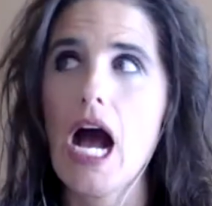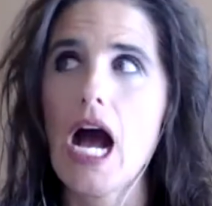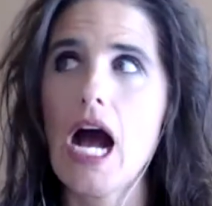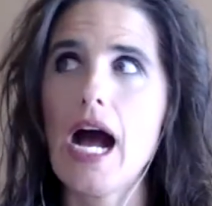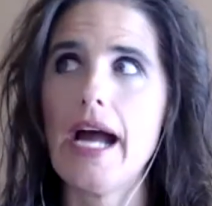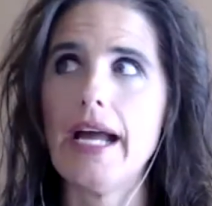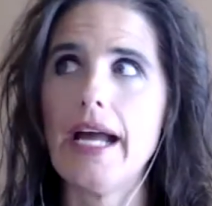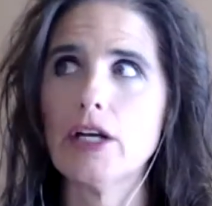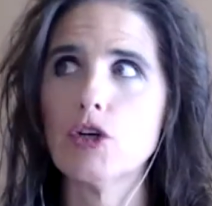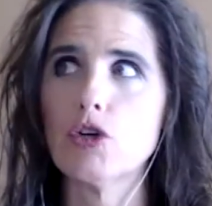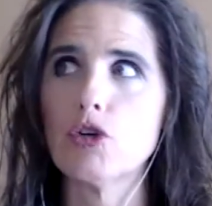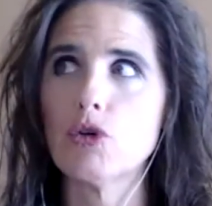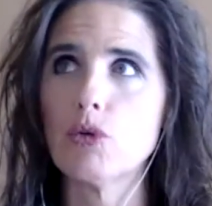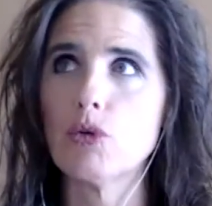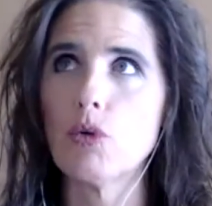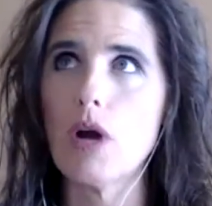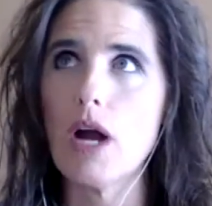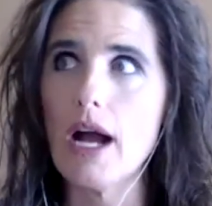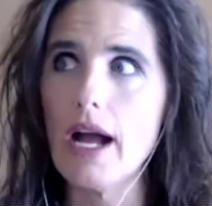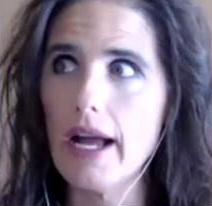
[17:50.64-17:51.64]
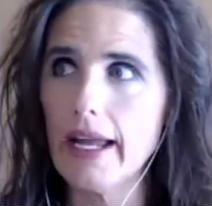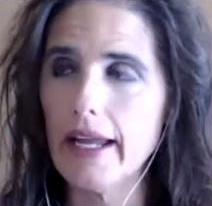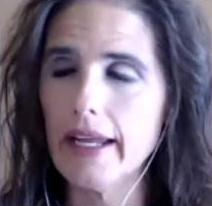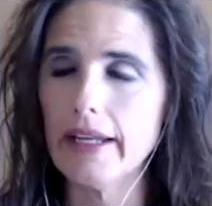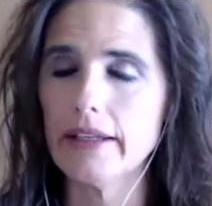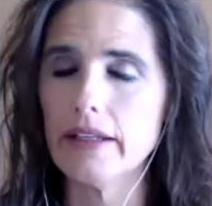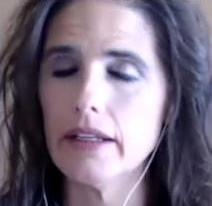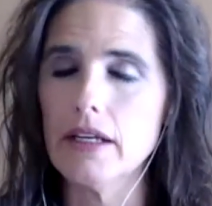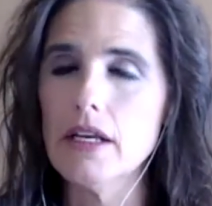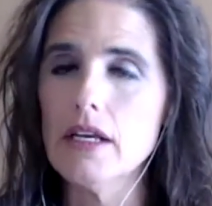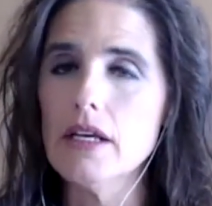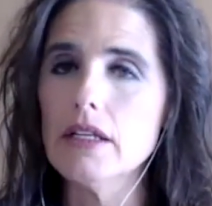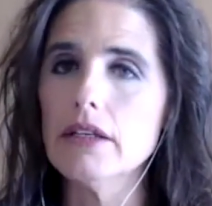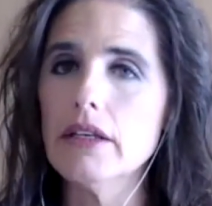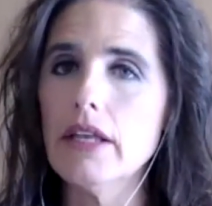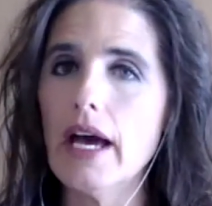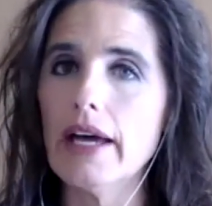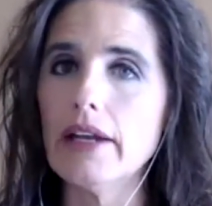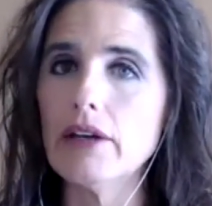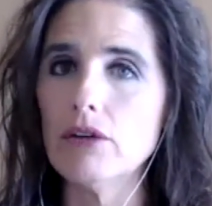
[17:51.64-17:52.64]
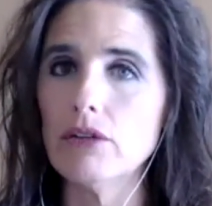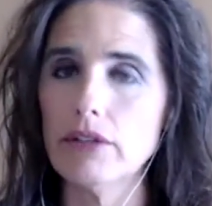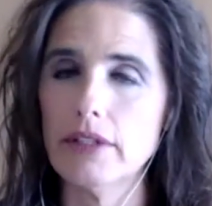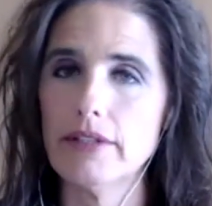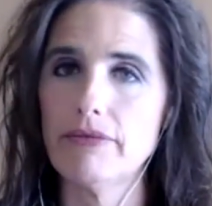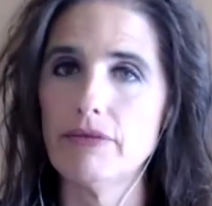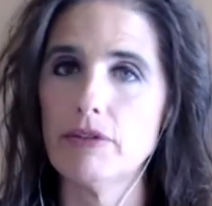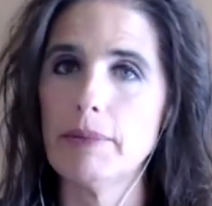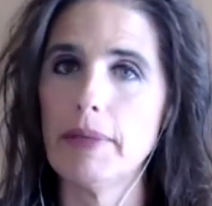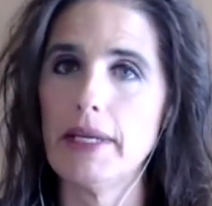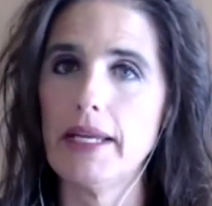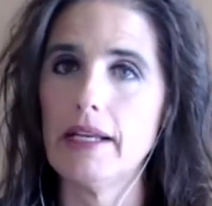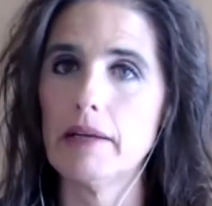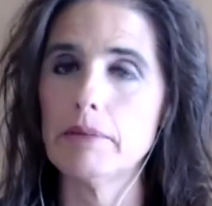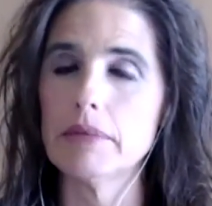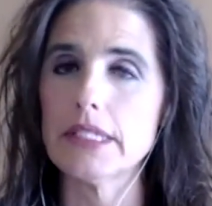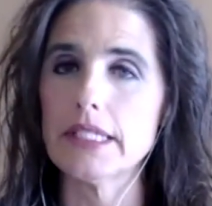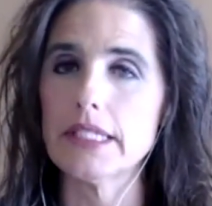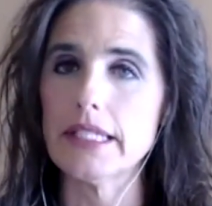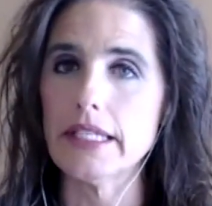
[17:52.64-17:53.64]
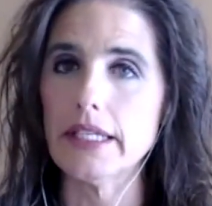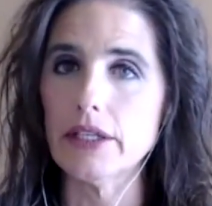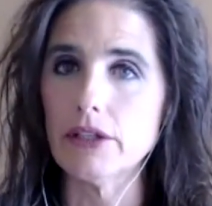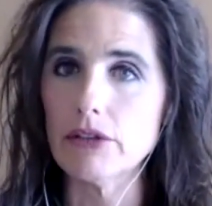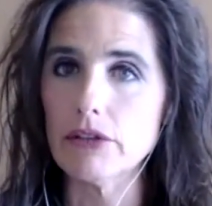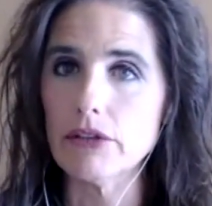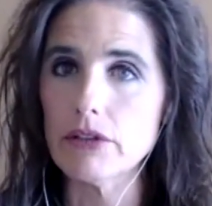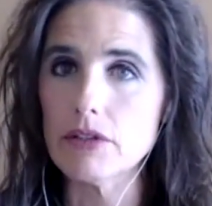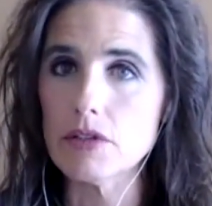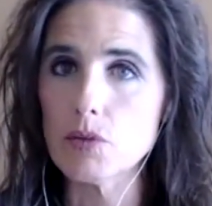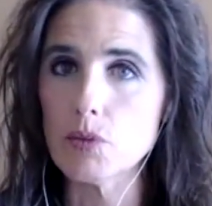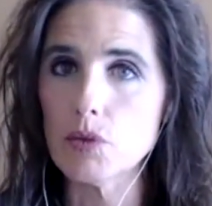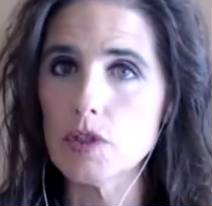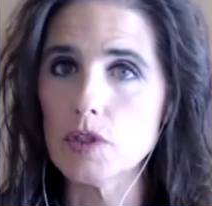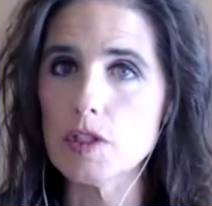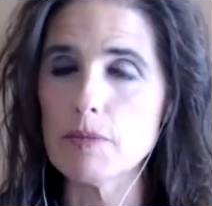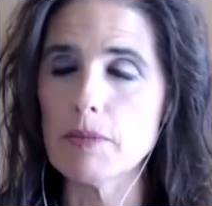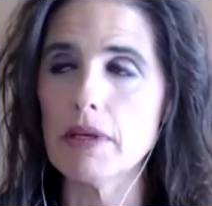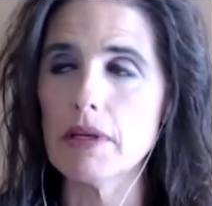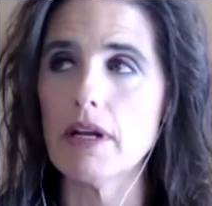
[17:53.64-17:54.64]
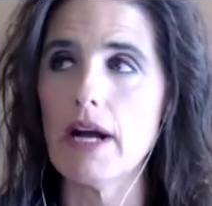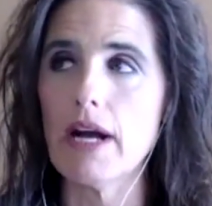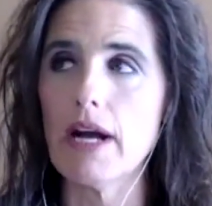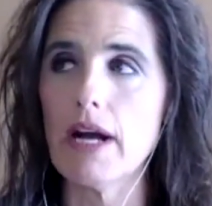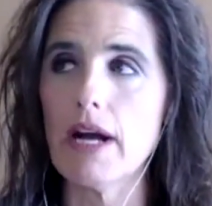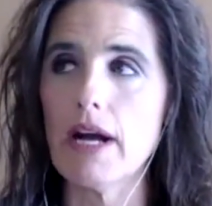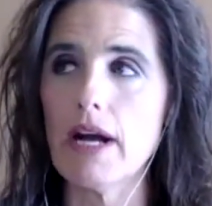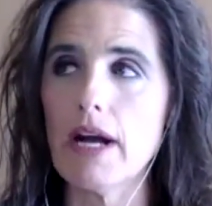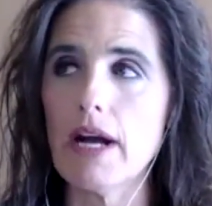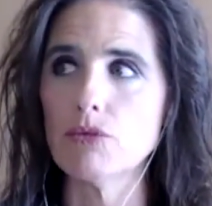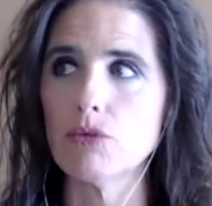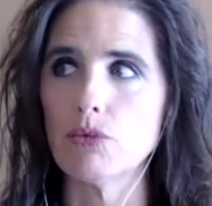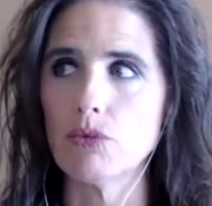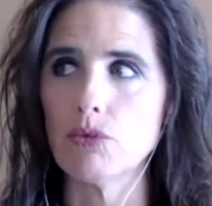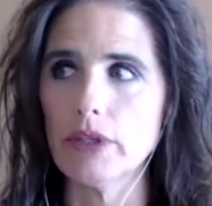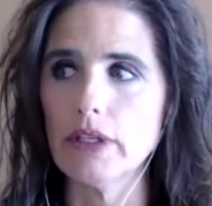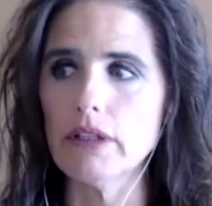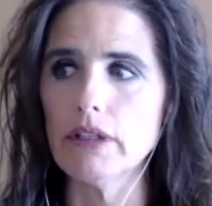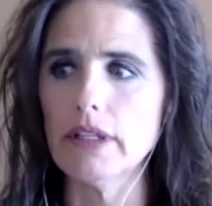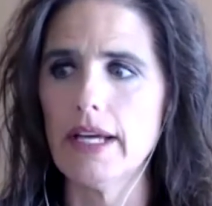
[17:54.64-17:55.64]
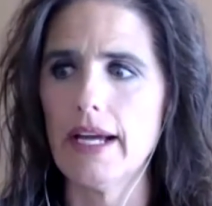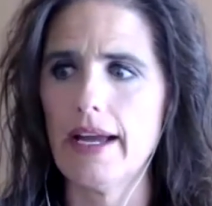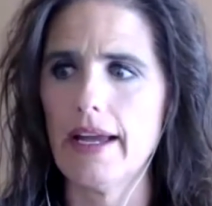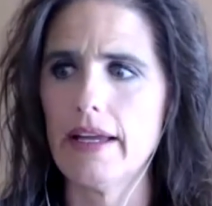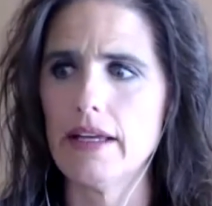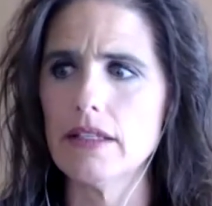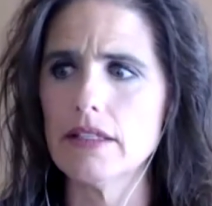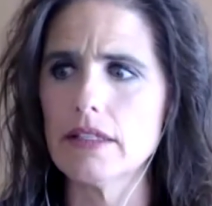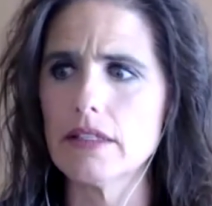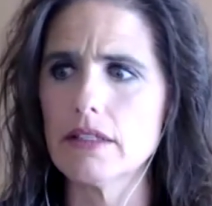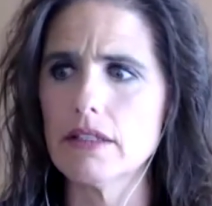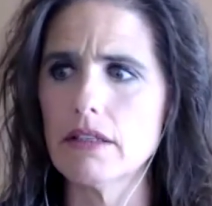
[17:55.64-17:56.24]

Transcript: I cried, not only for being able to hear those words, but I didn't realize